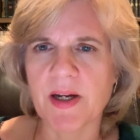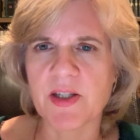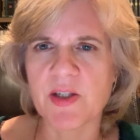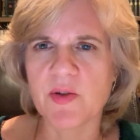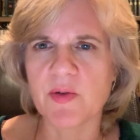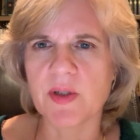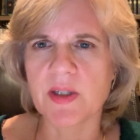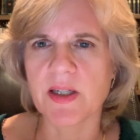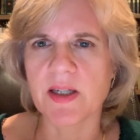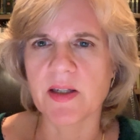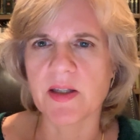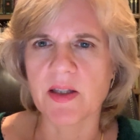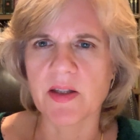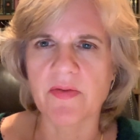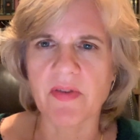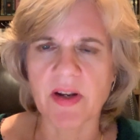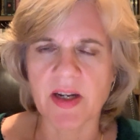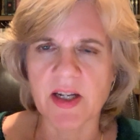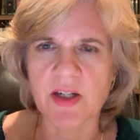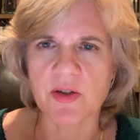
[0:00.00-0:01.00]
I do it in the
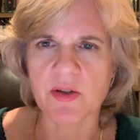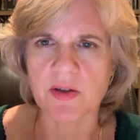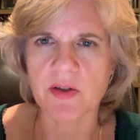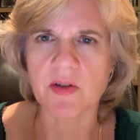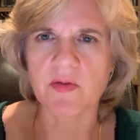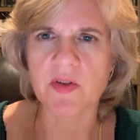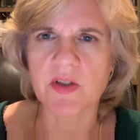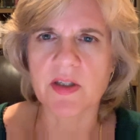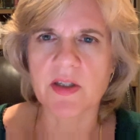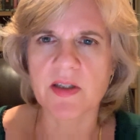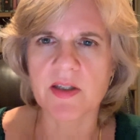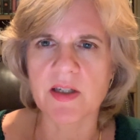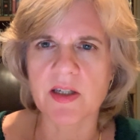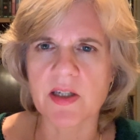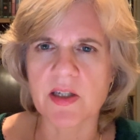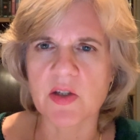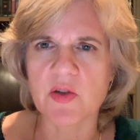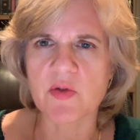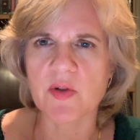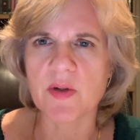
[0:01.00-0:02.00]
financial services
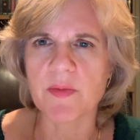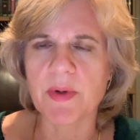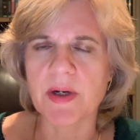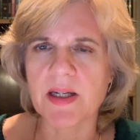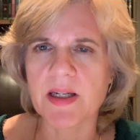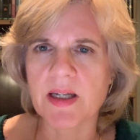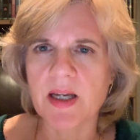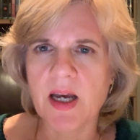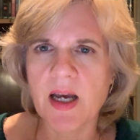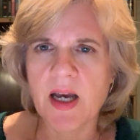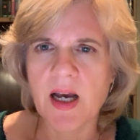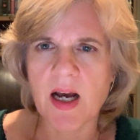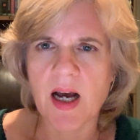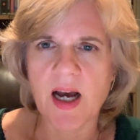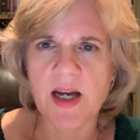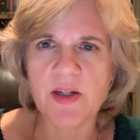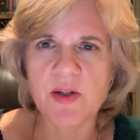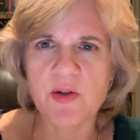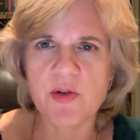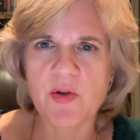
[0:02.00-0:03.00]
industry, but
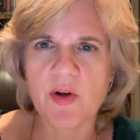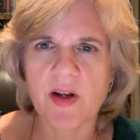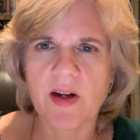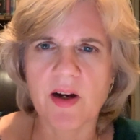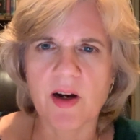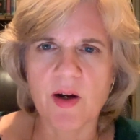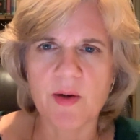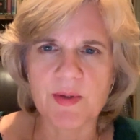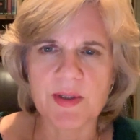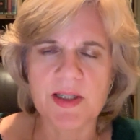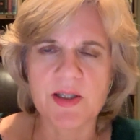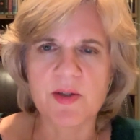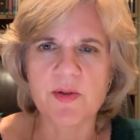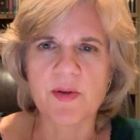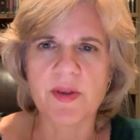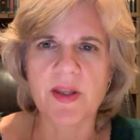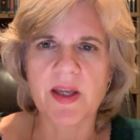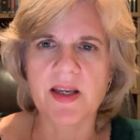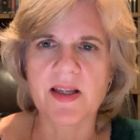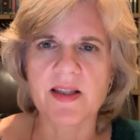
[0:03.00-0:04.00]
I do try to always do
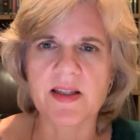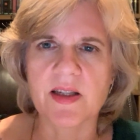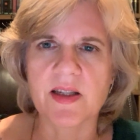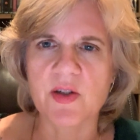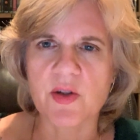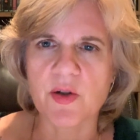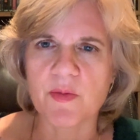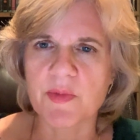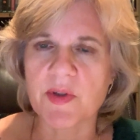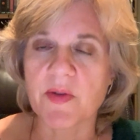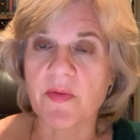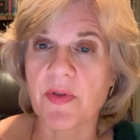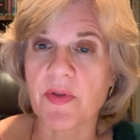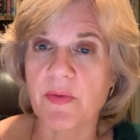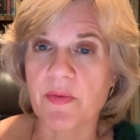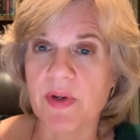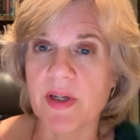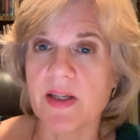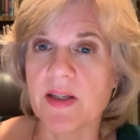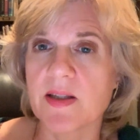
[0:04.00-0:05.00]
things in terms of
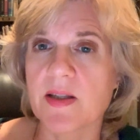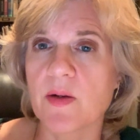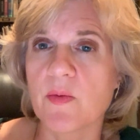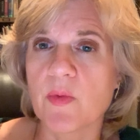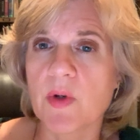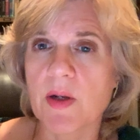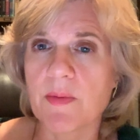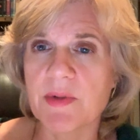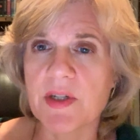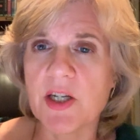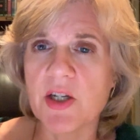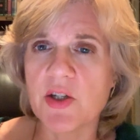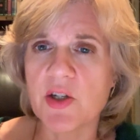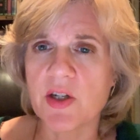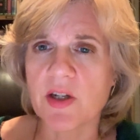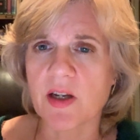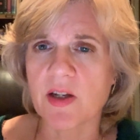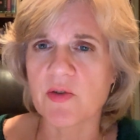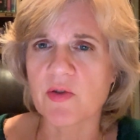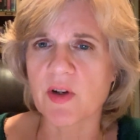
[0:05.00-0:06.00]
3s. And when I'm
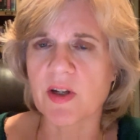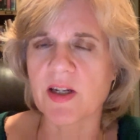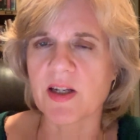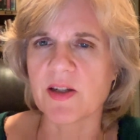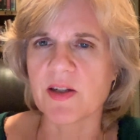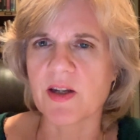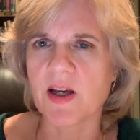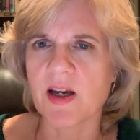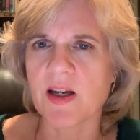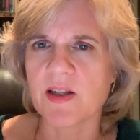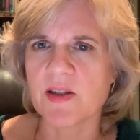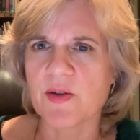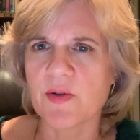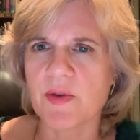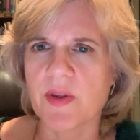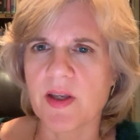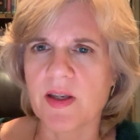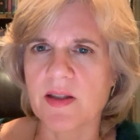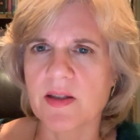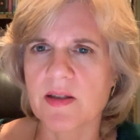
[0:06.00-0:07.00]
teaching, I try to do
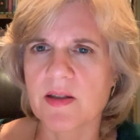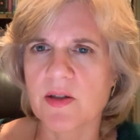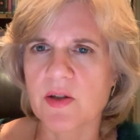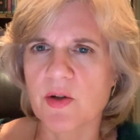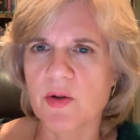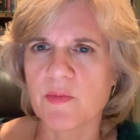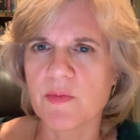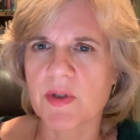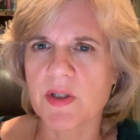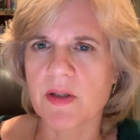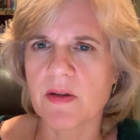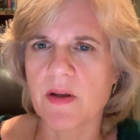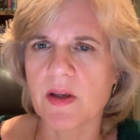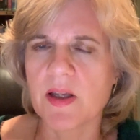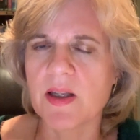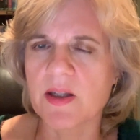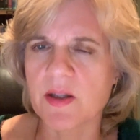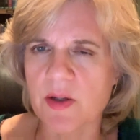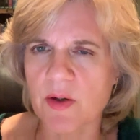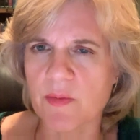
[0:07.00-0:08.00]
things
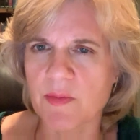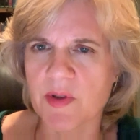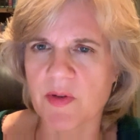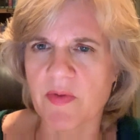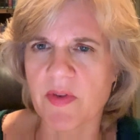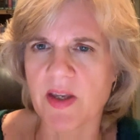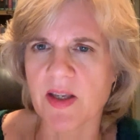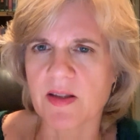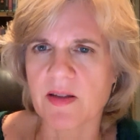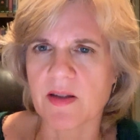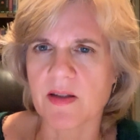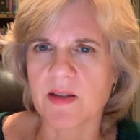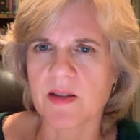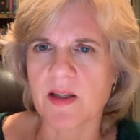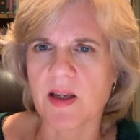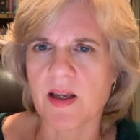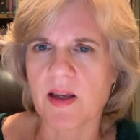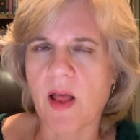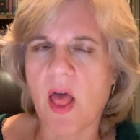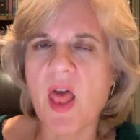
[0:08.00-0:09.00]
in terms of
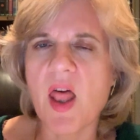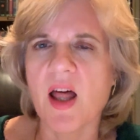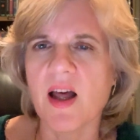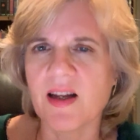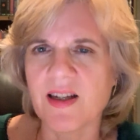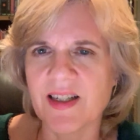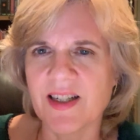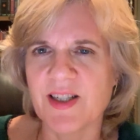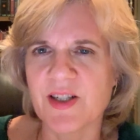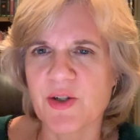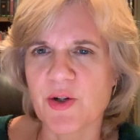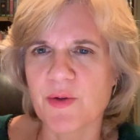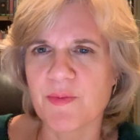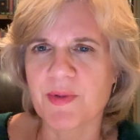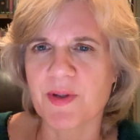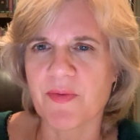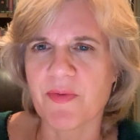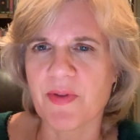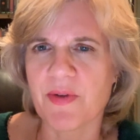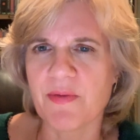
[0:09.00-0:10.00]

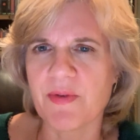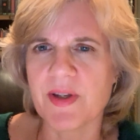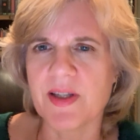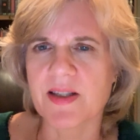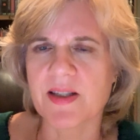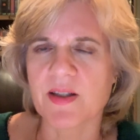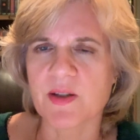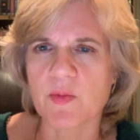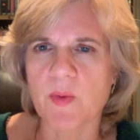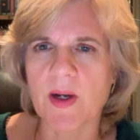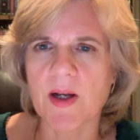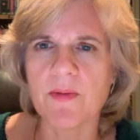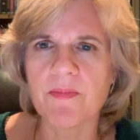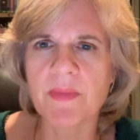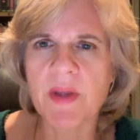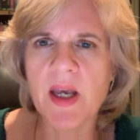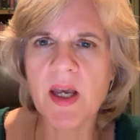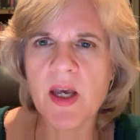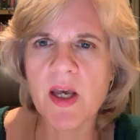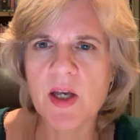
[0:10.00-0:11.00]
3s as well.
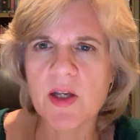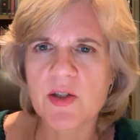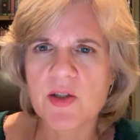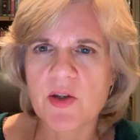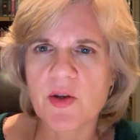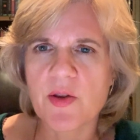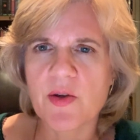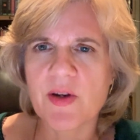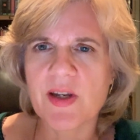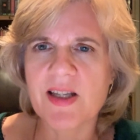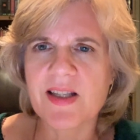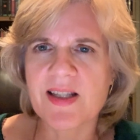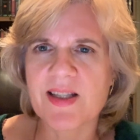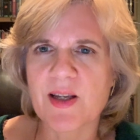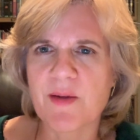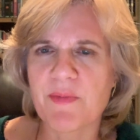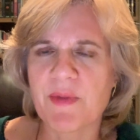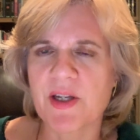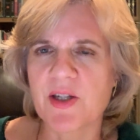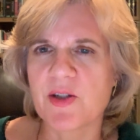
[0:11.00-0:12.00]
So there is
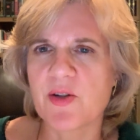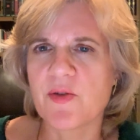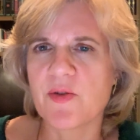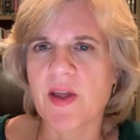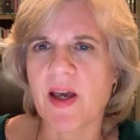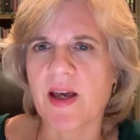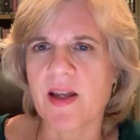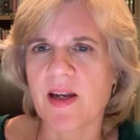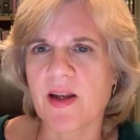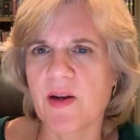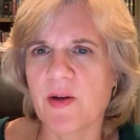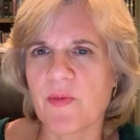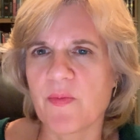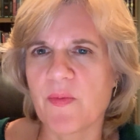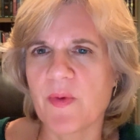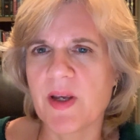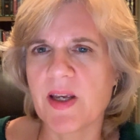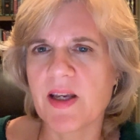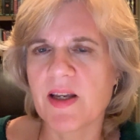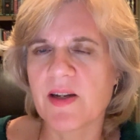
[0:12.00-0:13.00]
something to that, and
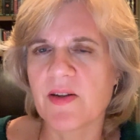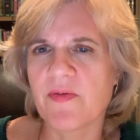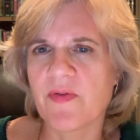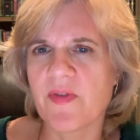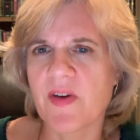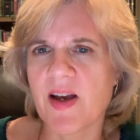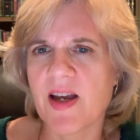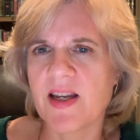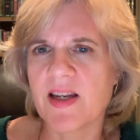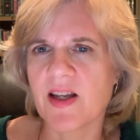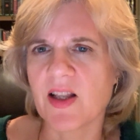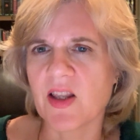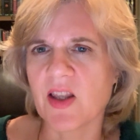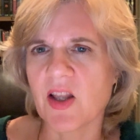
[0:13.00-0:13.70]
we can find